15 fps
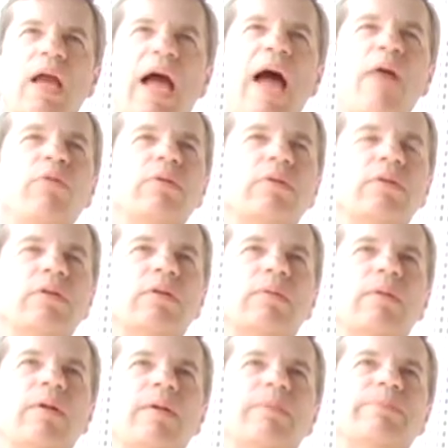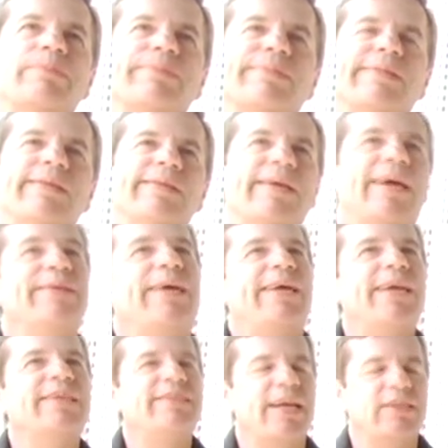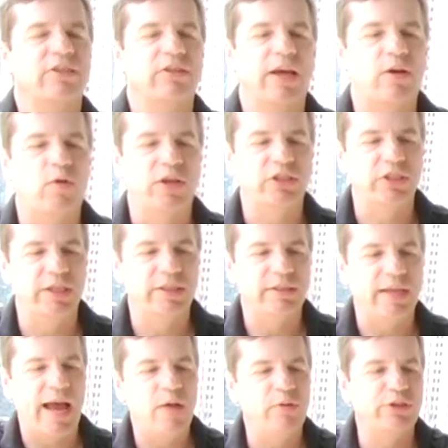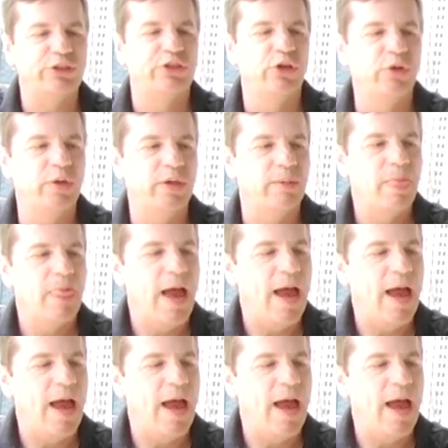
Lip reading: I would, I guess the answer to that question is I was doing